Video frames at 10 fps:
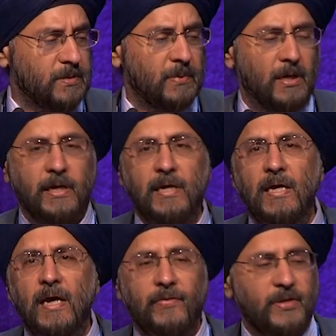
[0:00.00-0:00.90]
supply.
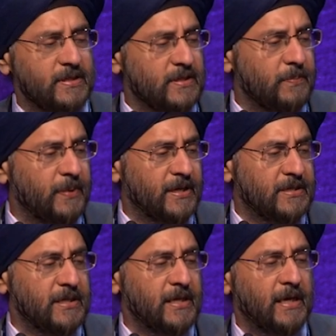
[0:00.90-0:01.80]
And this is
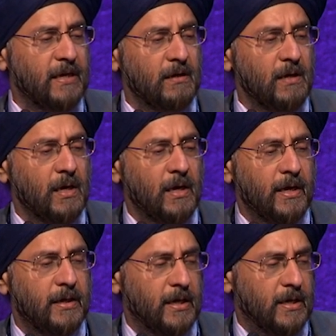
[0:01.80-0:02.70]
depicted here
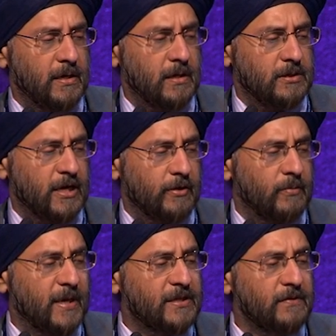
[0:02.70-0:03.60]
in a
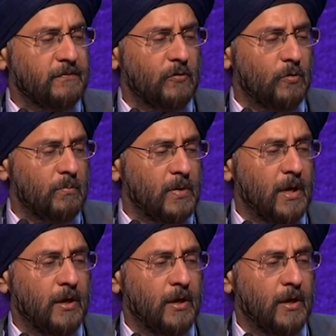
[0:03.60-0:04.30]
diagrammatic form.